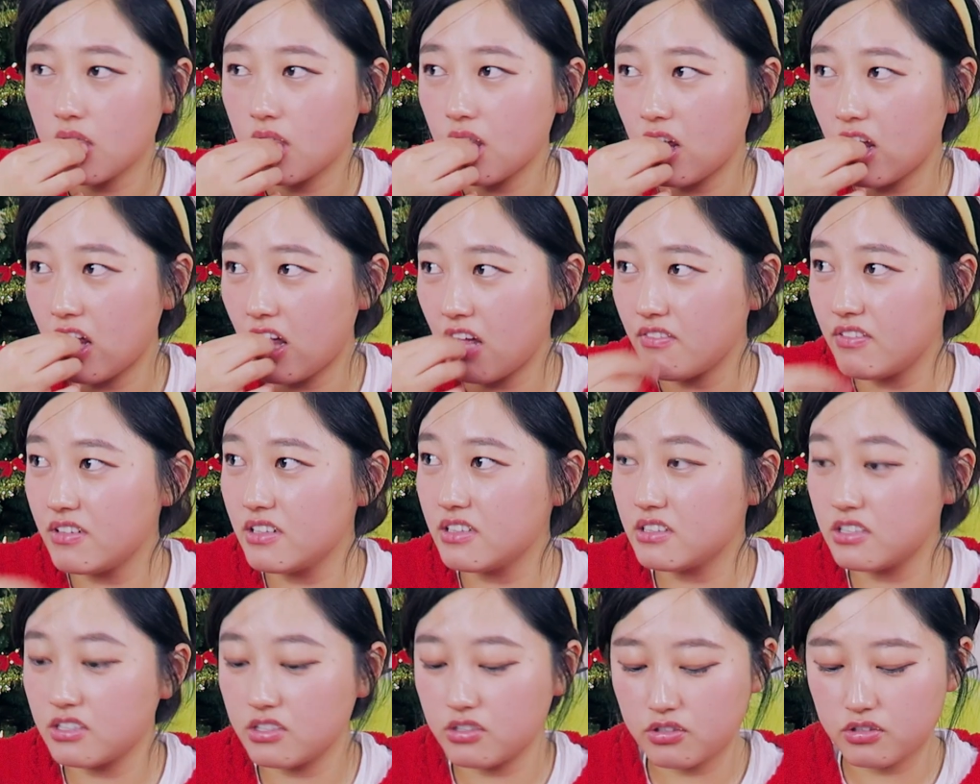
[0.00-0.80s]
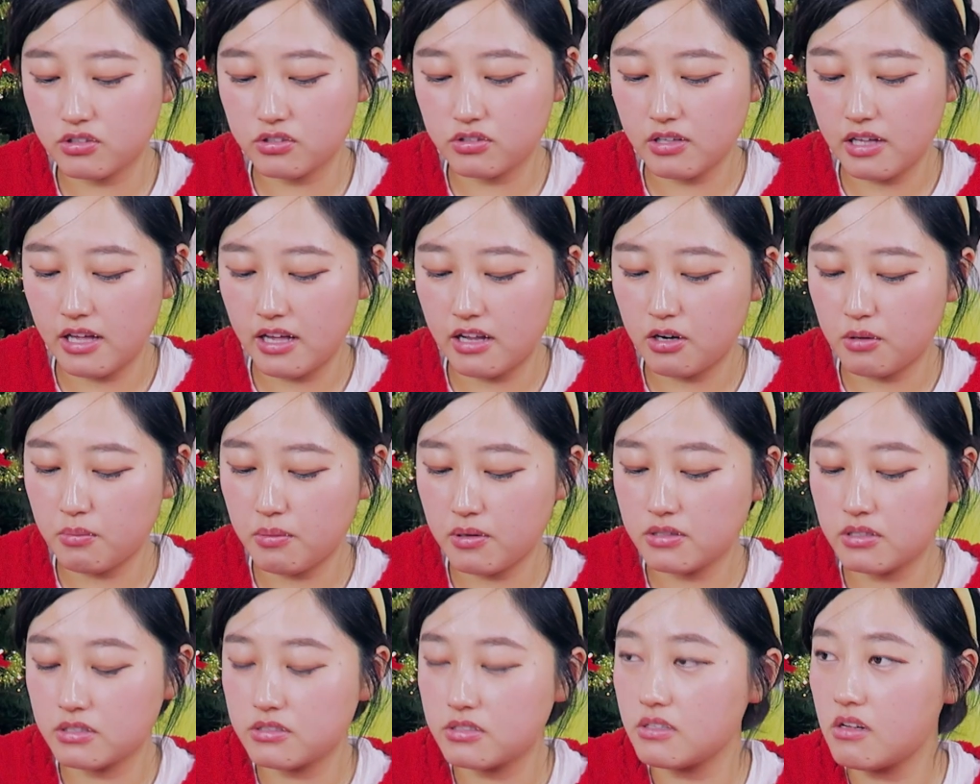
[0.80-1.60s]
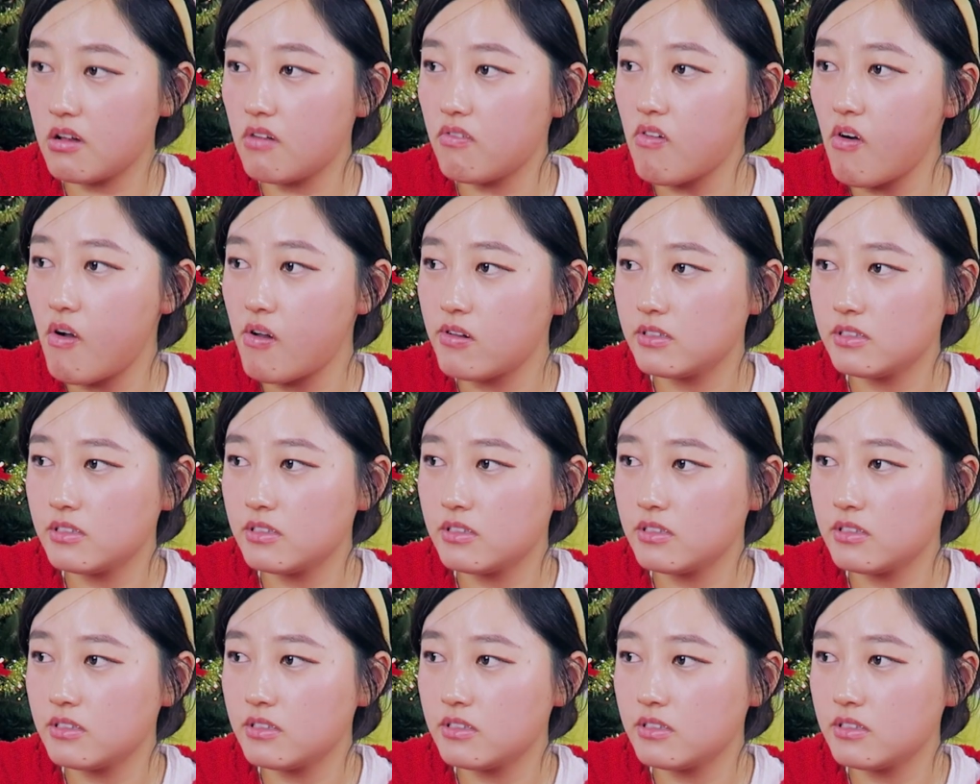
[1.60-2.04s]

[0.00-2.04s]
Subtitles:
Do you have anything you hate about yourself?